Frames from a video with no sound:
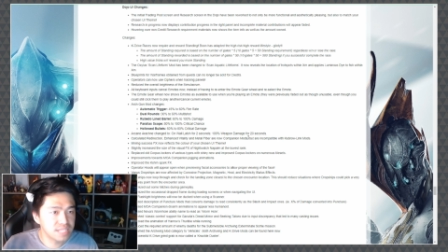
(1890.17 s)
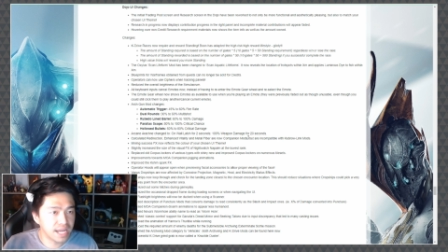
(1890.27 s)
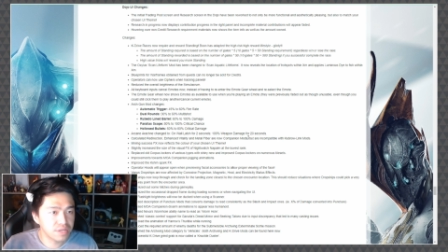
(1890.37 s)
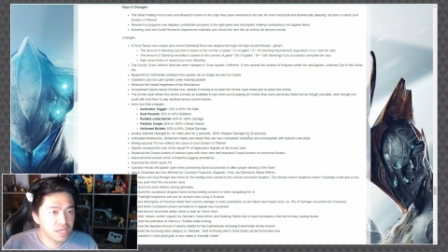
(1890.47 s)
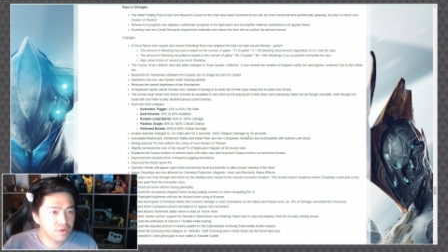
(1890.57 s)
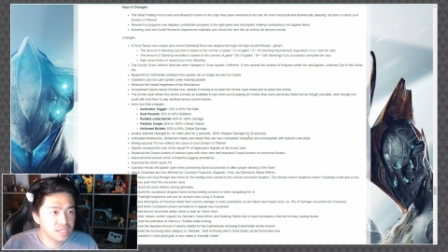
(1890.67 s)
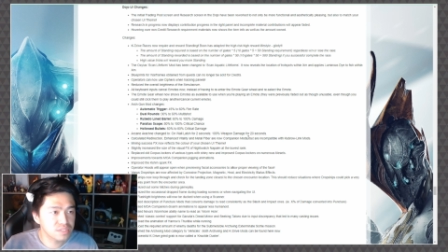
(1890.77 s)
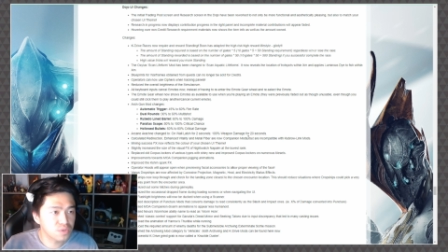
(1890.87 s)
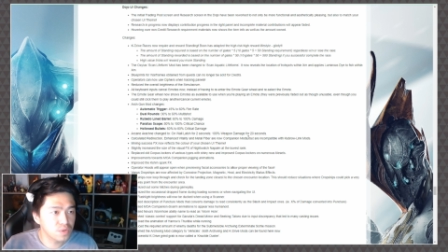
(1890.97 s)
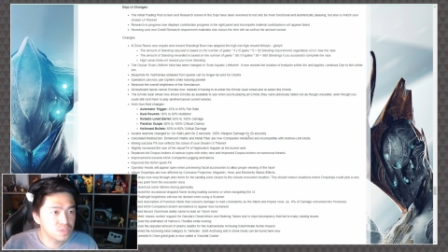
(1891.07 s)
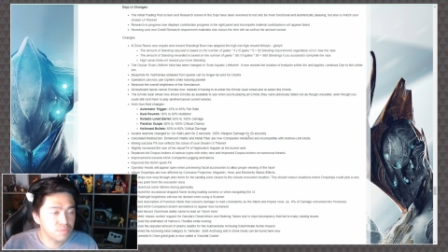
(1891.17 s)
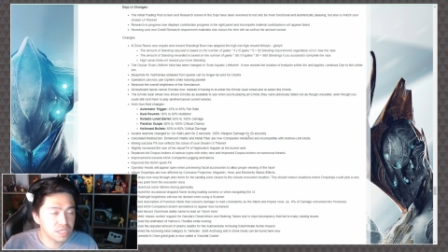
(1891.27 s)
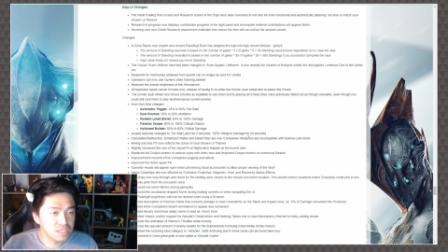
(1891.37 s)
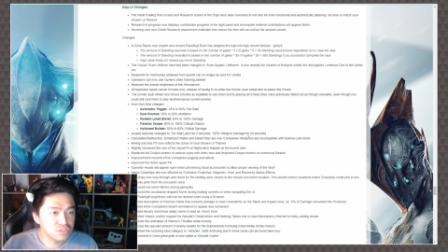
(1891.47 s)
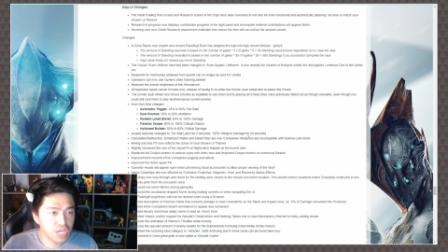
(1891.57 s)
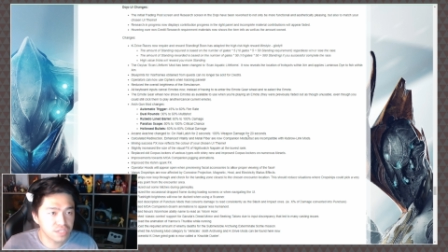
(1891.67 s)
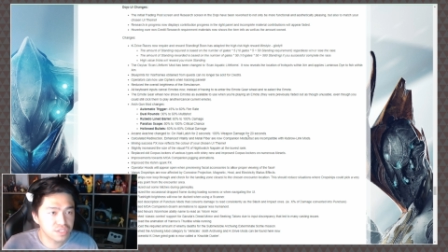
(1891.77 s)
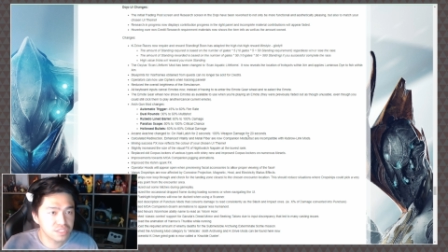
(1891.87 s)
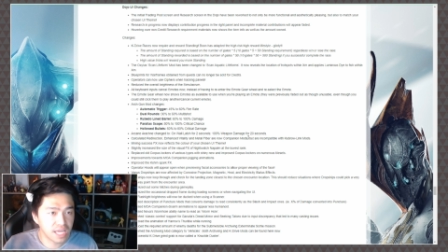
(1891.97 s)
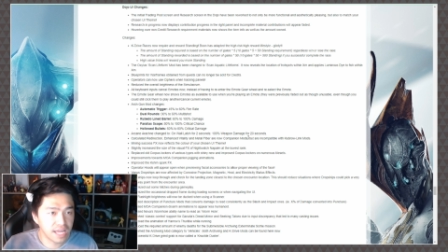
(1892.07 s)
down here is going to be
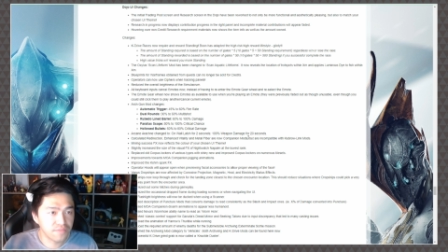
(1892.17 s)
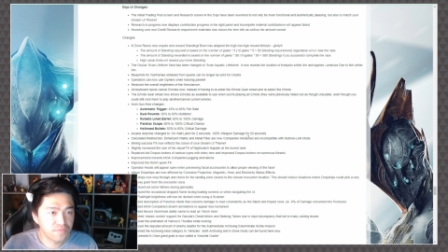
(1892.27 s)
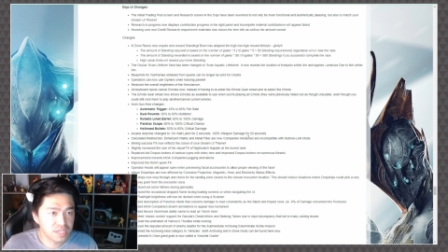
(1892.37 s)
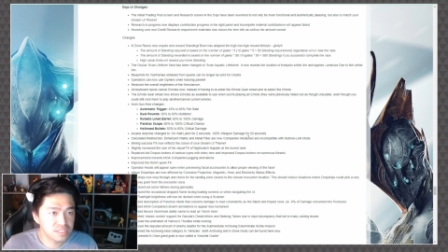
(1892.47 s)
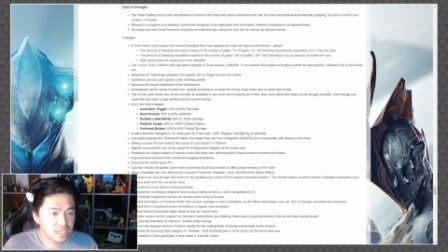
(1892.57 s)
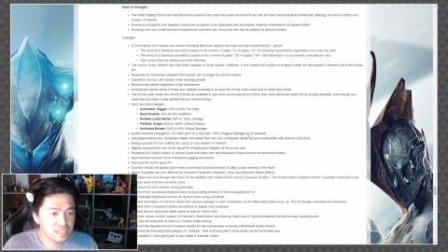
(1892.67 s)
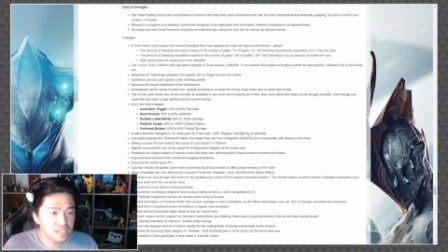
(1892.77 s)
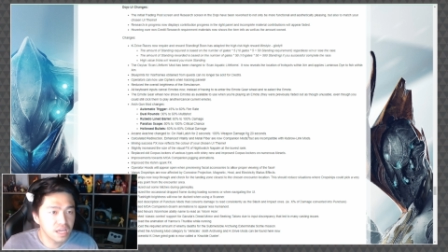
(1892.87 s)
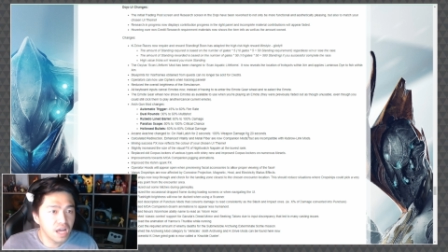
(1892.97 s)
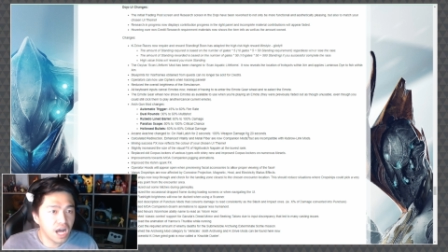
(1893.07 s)
changes and fixes.